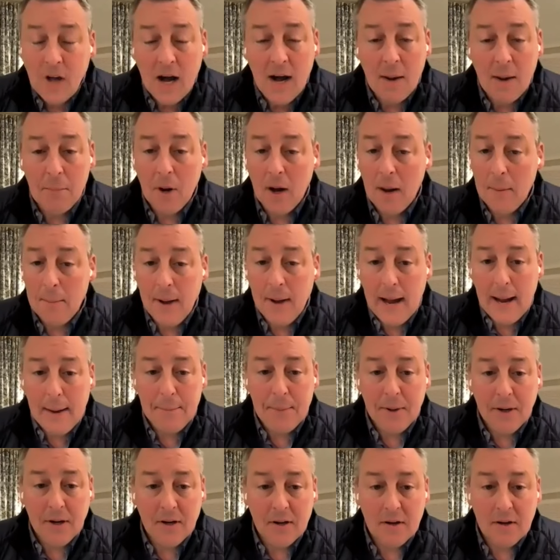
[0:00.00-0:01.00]
I'm, I'm
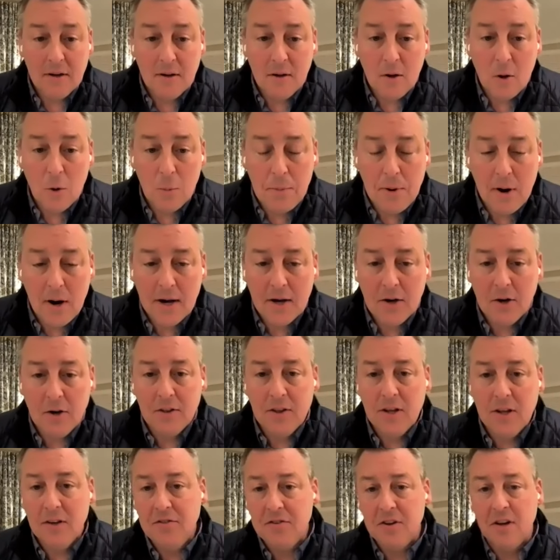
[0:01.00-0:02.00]
happy to opine
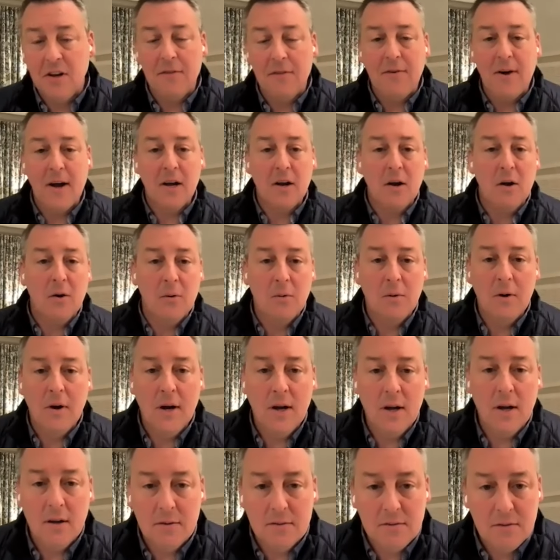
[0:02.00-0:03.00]
on this, and if I go
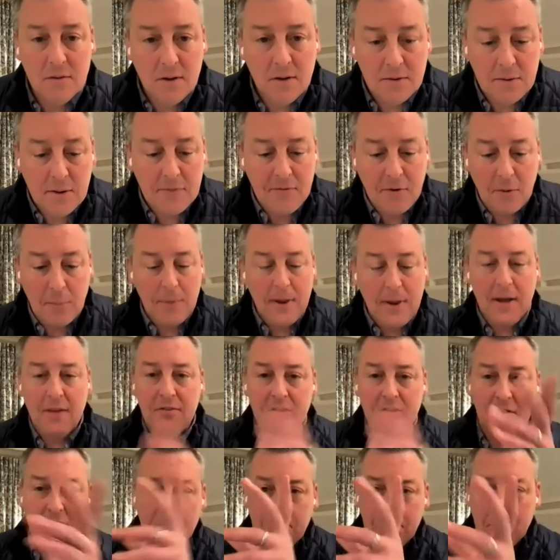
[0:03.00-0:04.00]
uh, a different
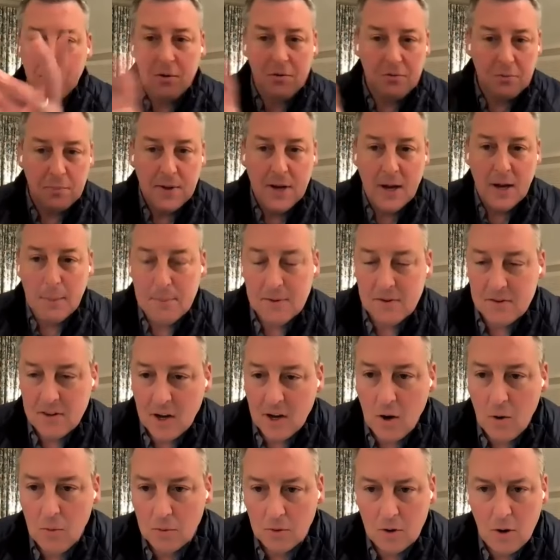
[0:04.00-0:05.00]
path, just push me up and
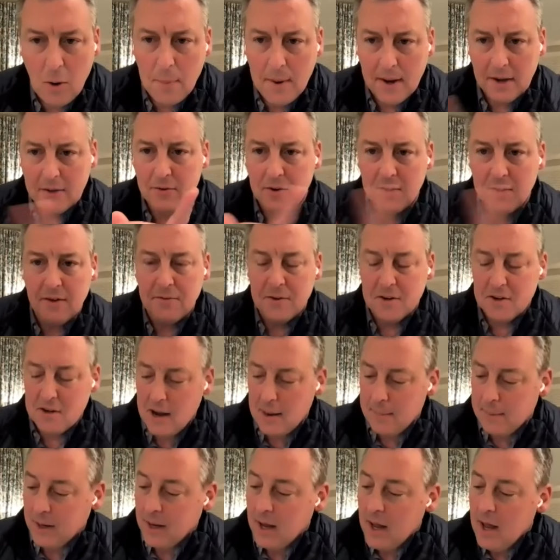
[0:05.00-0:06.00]
say, "Oh, go back to a different
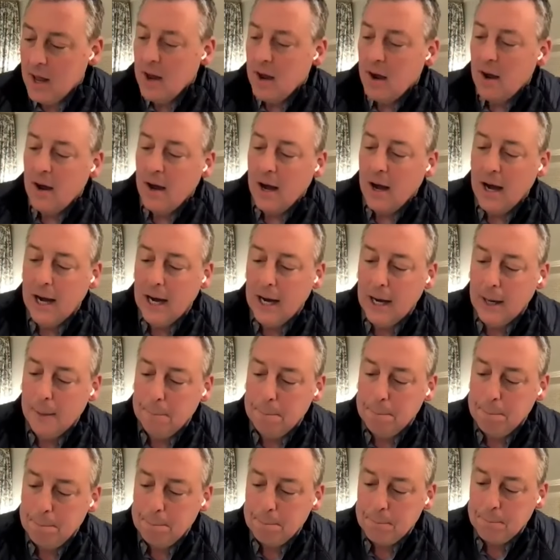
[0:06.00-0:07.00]
topic."
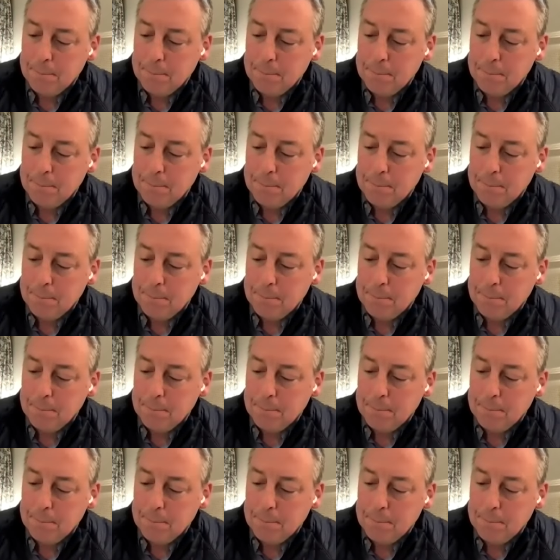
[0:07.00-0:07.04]
Um,